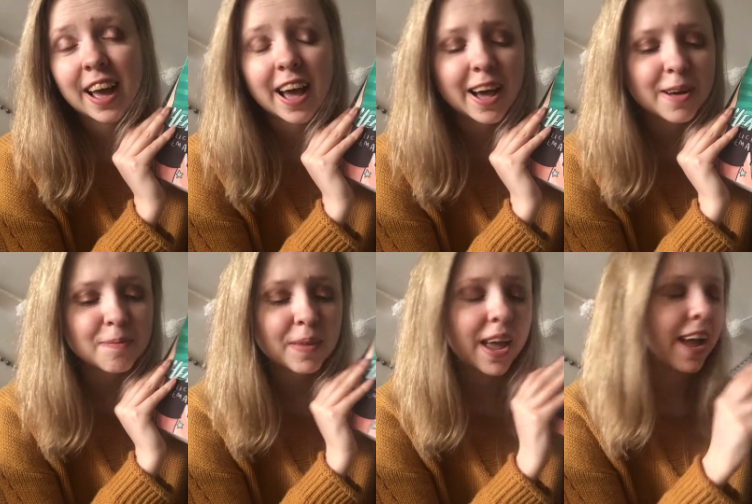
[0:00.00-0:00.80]

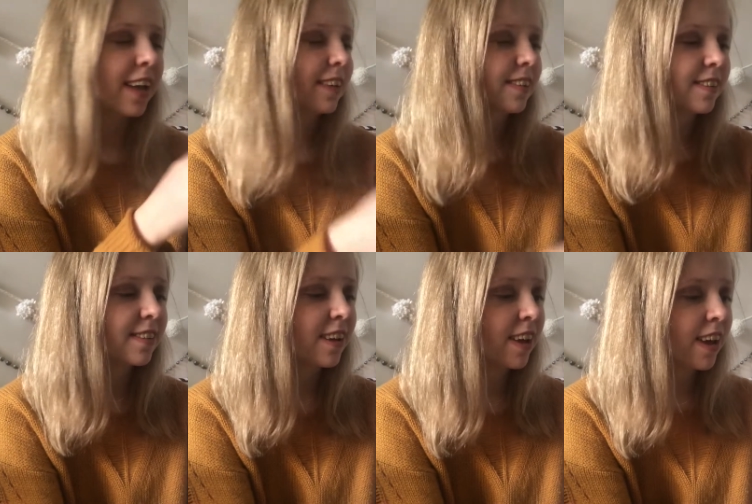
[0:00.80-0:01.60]
And
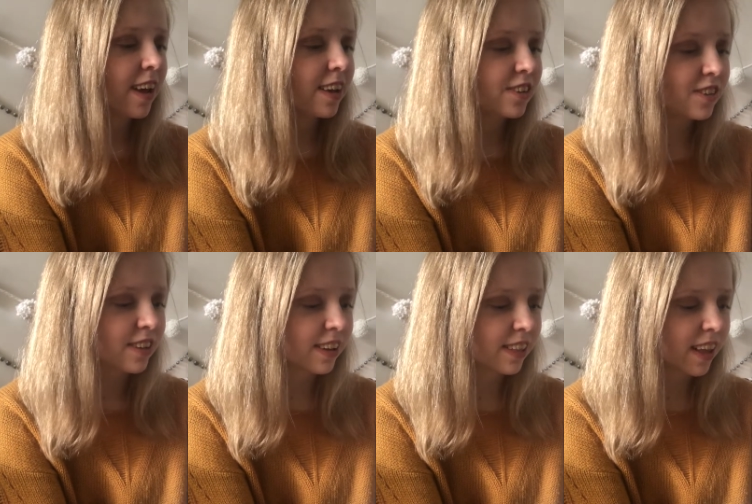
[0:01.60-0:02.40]
just
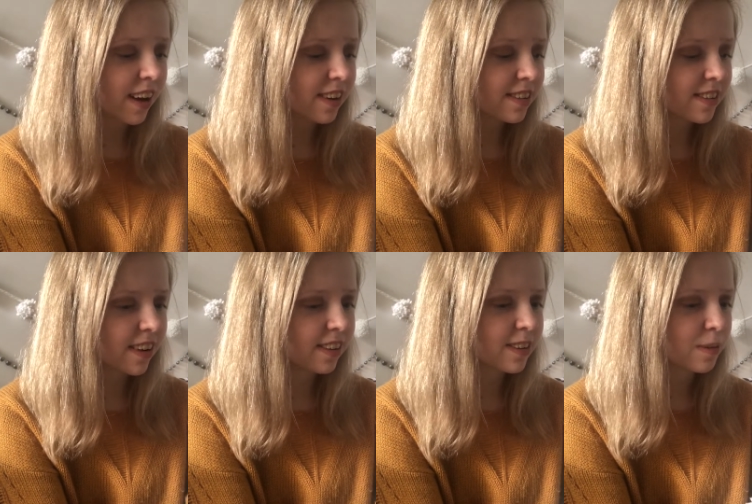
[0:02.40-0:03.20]
like the art
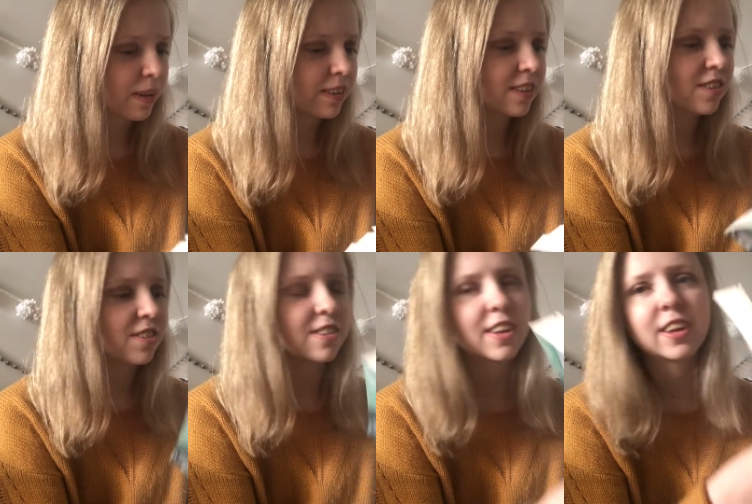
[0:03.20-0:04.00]
style as well is
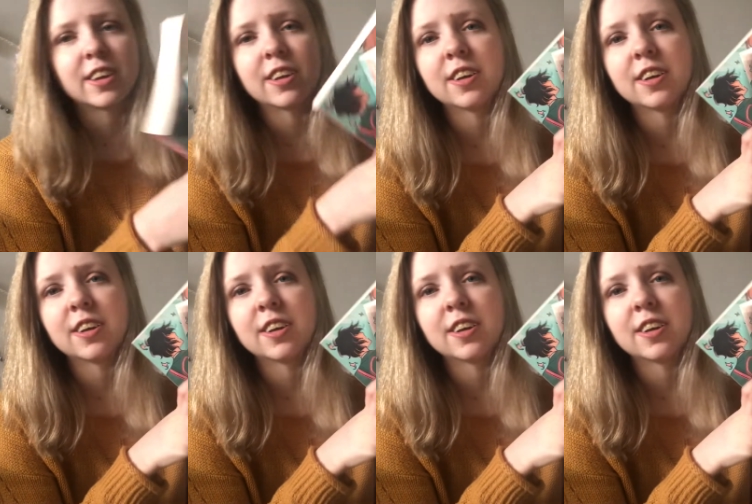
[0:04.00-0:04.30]
just like,